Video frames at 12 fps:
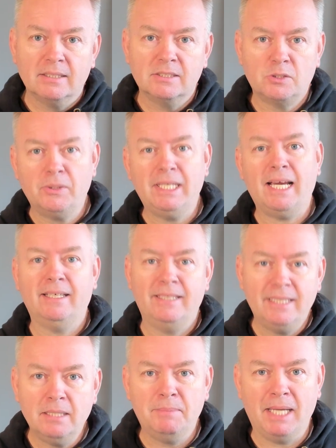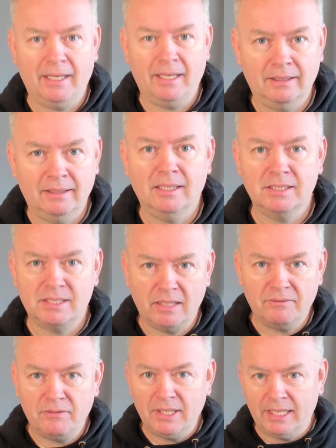So the idea behind a
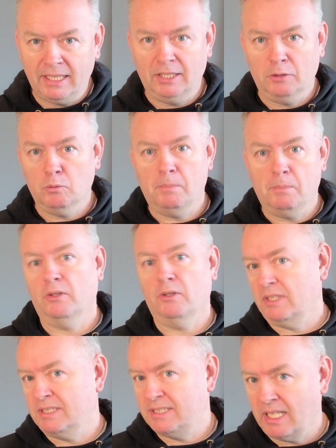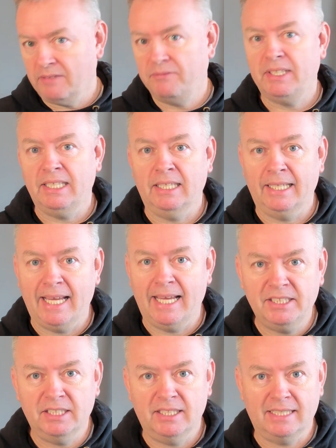self-healing robot or the self-healing
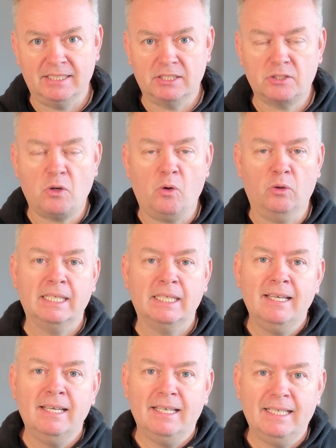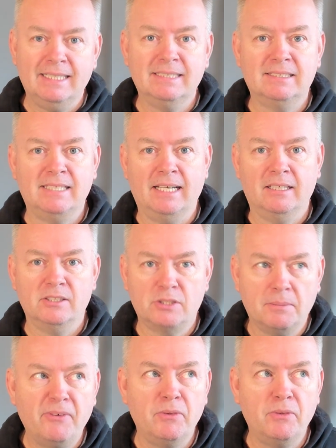agent, as it's called, is that
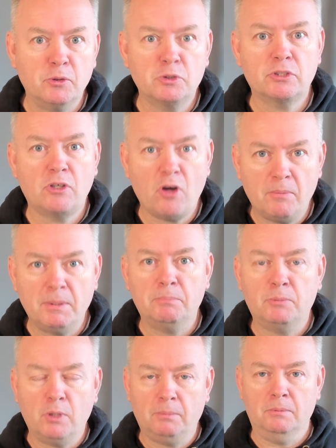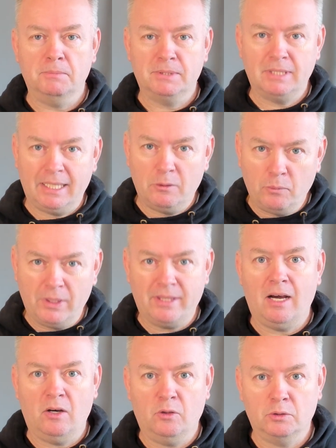some of the most common problems with
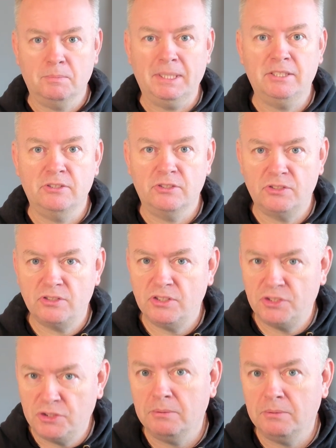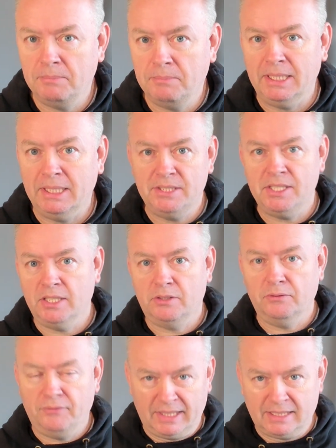our automations should be easier
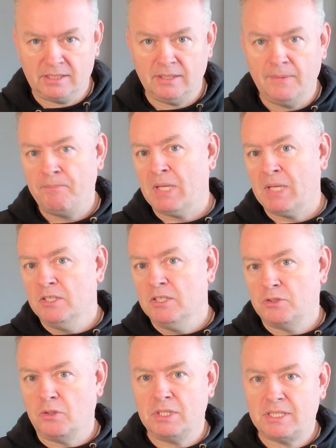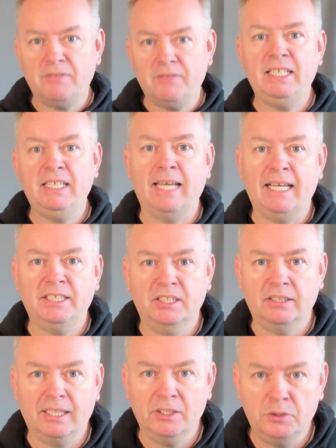to fix. So the self-healing
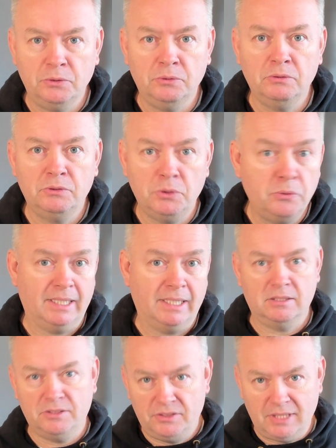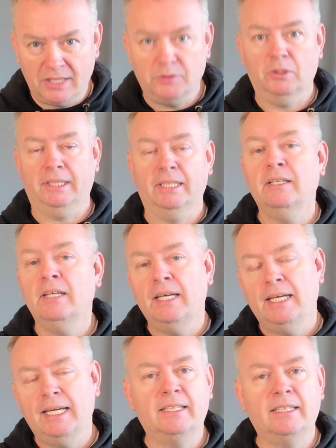agent can do two things generally.
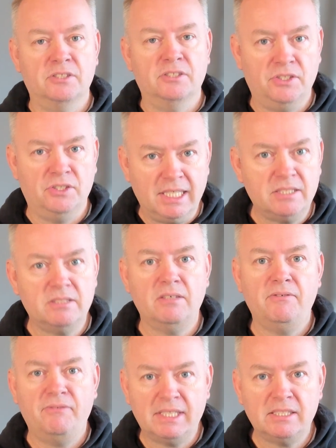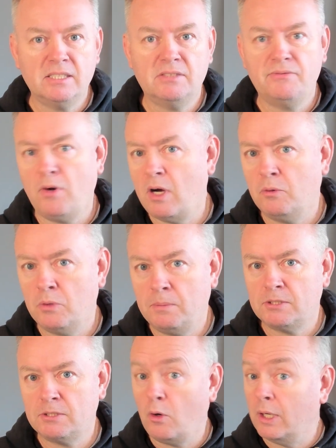It can suggest fixes for our
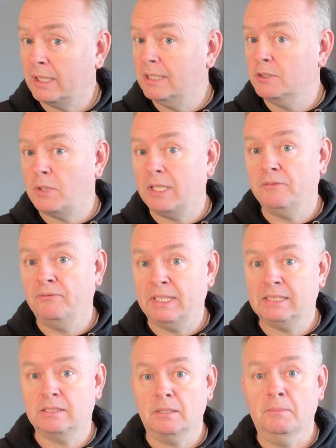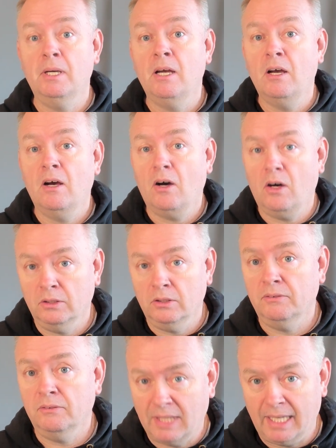robots or it can try to fix them
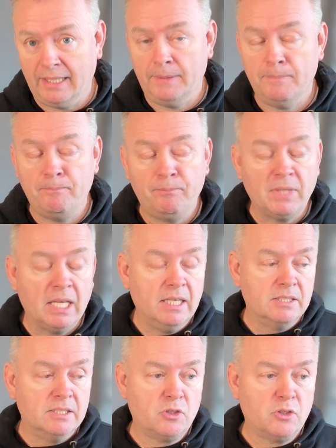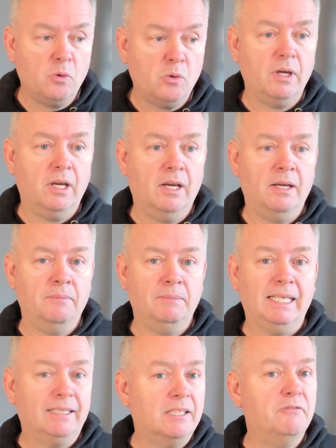on the fly. So um,
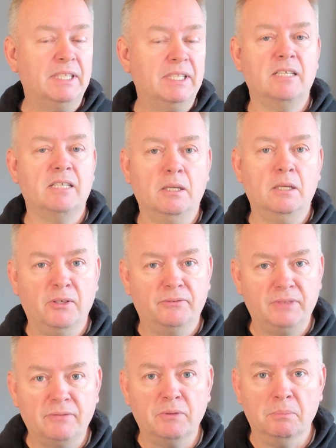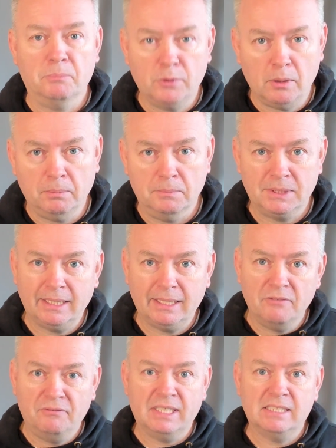it can fix a number of different problems. It
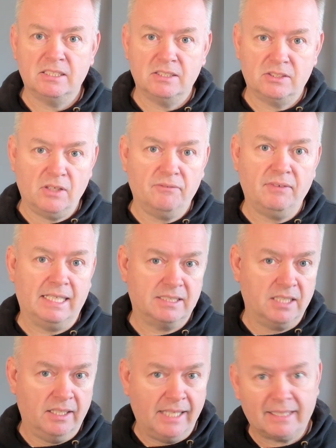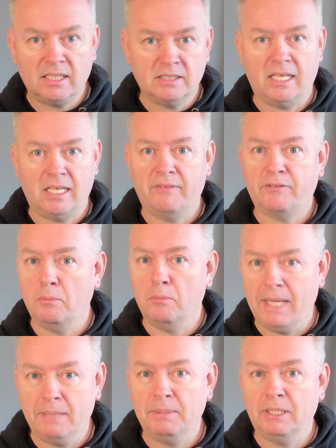can fix stuff like selectors that have gone
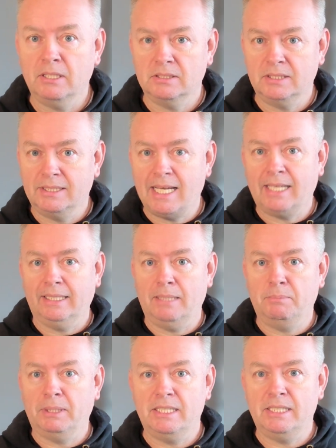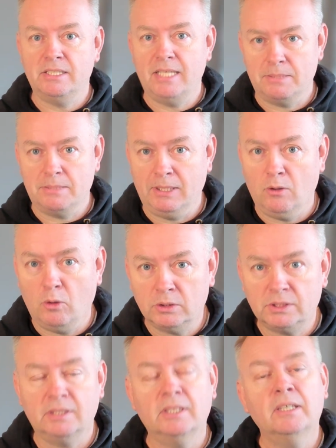bad because the target application has been
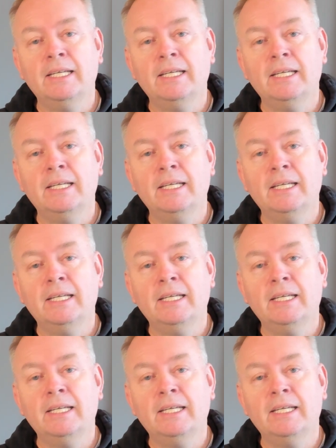altered.